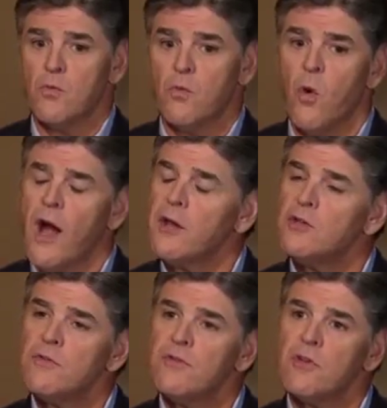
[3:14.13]
Why
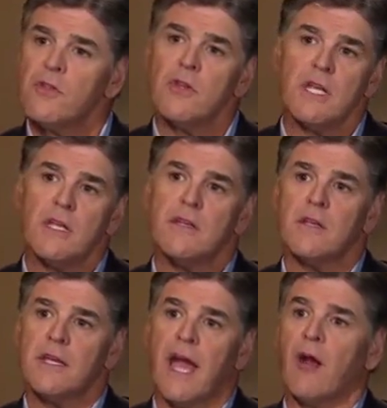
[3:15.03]
did you feel the need
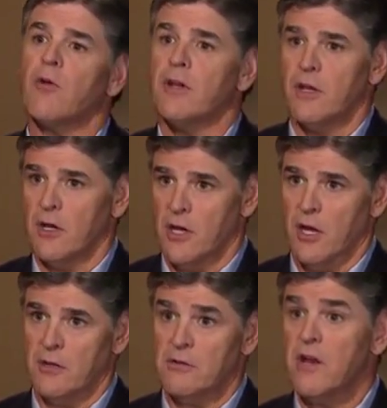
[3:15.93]
to carry a gun?